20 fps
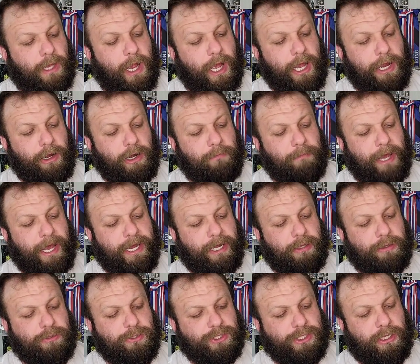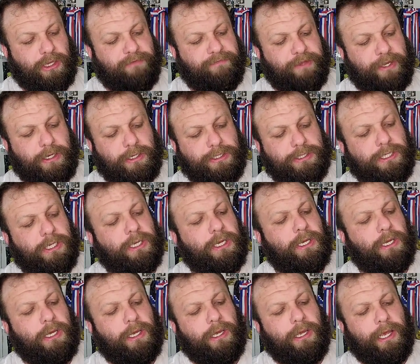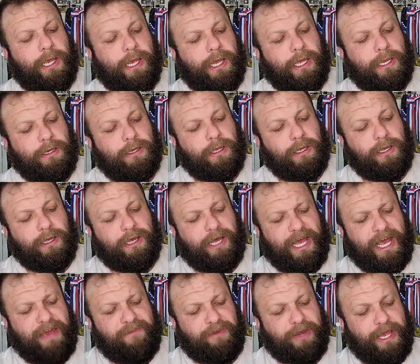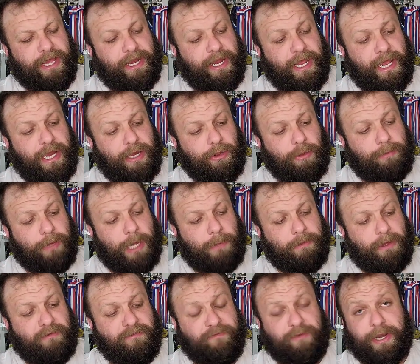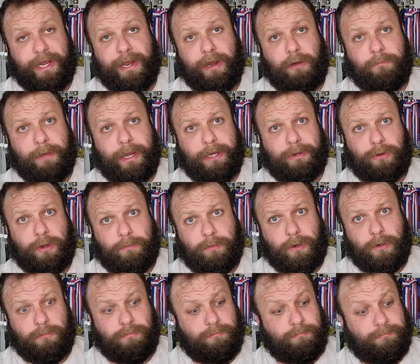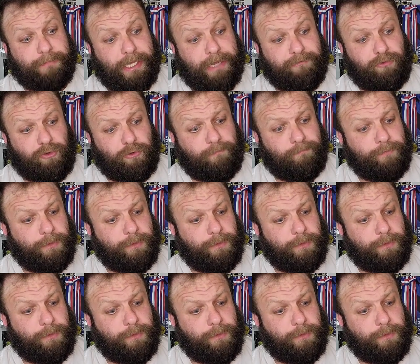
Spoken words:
Ironmind glues all of theirs, and I haven't had a handle pop off an Ironmind gripper ever.